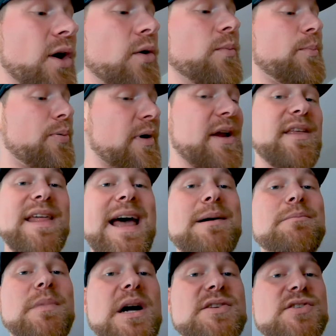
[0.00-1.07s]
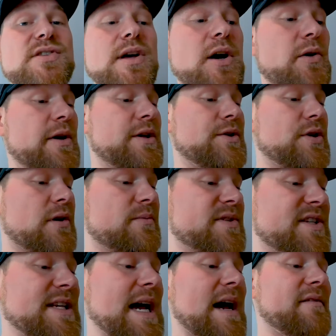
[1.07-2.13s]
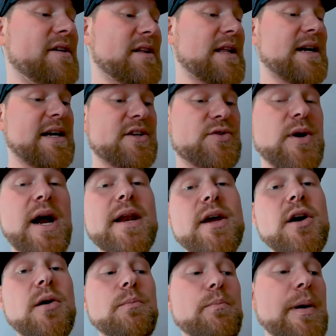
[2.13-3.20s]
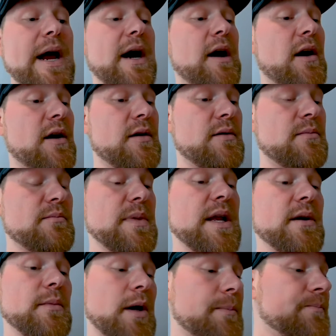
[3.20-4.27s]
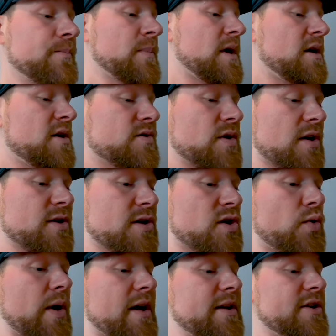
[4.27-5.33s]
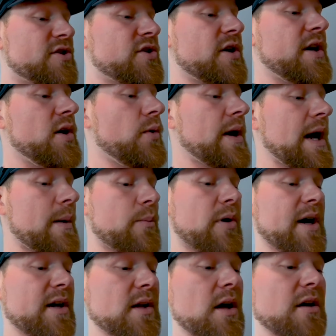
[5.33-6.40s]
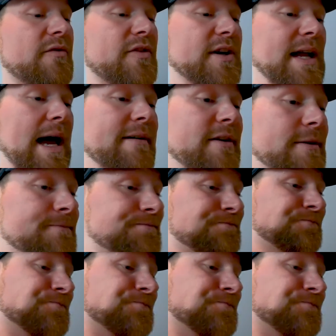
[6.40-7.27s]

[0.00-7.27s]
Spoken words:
don't bring that much though in terms of diving. Like, I try to go bare minimum. So I'll just quickly show you what I bring along for diving.